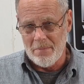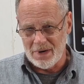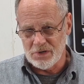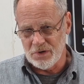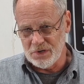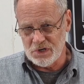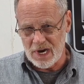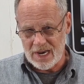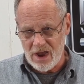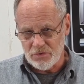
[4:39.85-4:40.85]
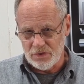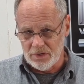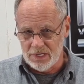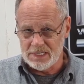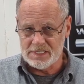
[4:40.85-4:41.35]
Make sure you check out the
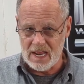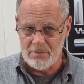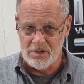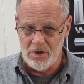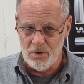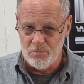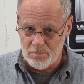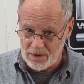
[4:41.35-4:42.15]
links down below.